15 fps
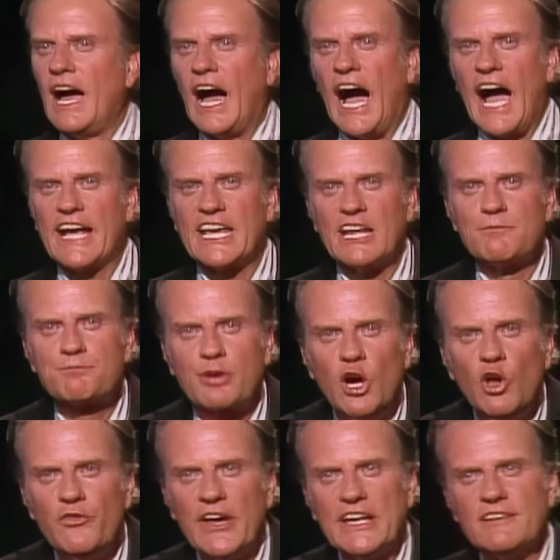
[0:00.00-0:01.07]
I can
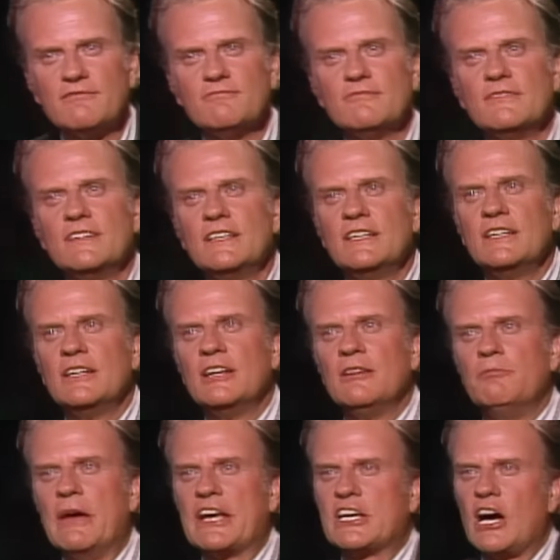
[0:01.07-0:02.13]
prove it
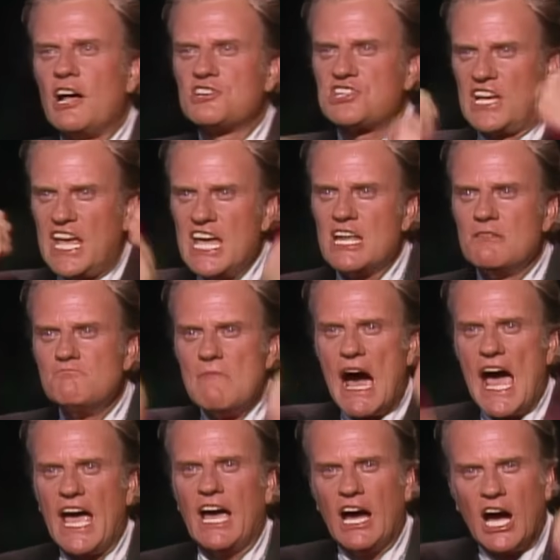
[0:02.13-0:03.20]
because in
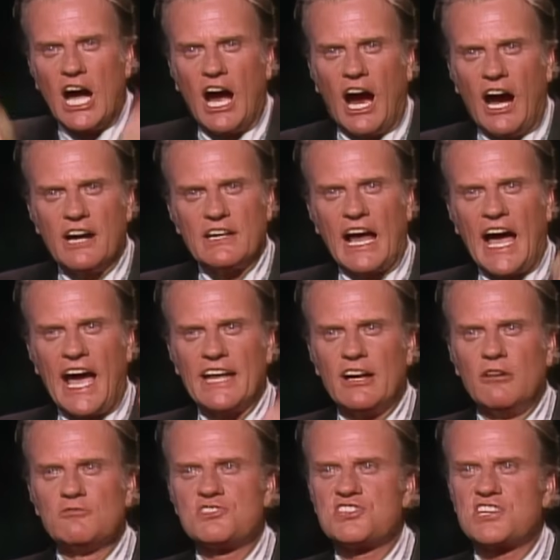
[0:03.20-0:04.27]
my heart, I
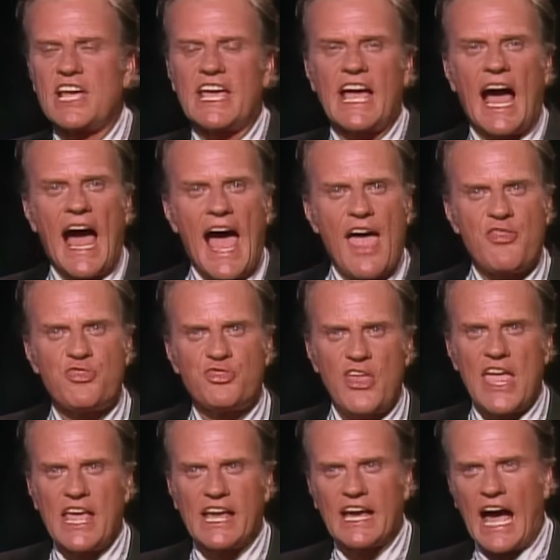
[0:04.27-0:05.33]
don't say, I
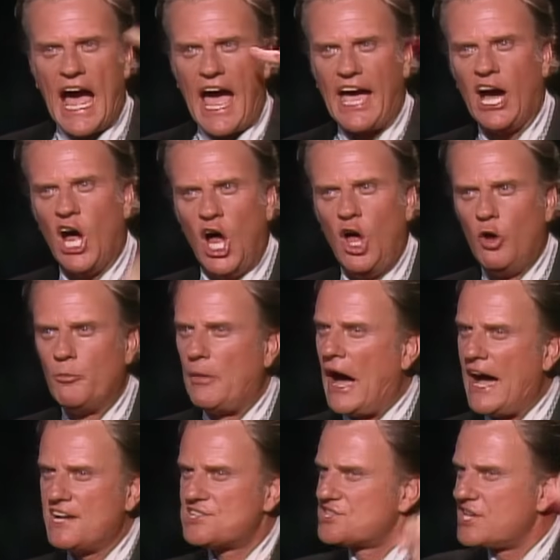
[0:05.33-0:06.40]
think, I hope.
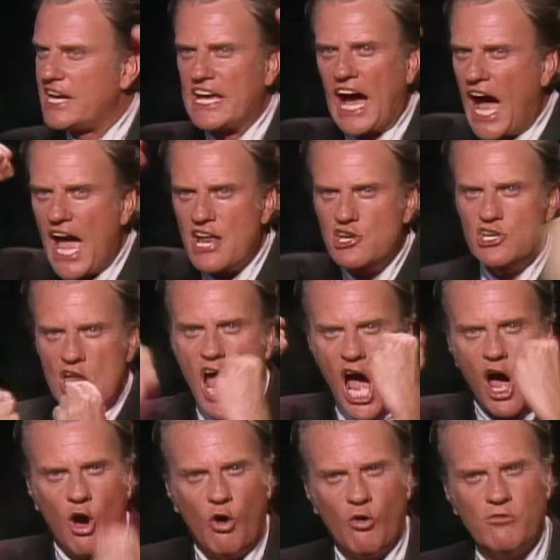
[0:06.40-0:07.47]
I say, I
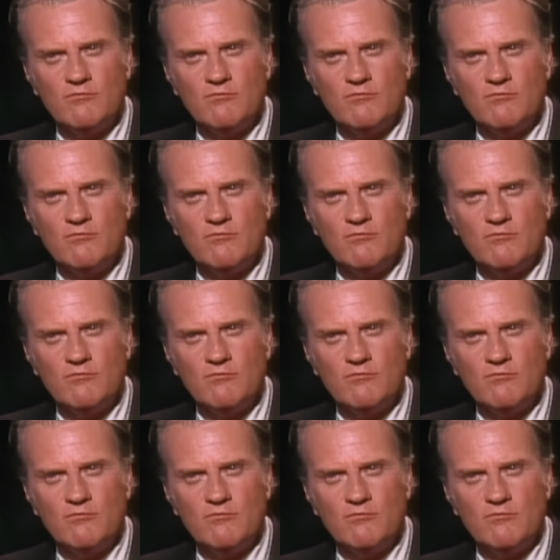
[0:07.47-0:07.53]
know.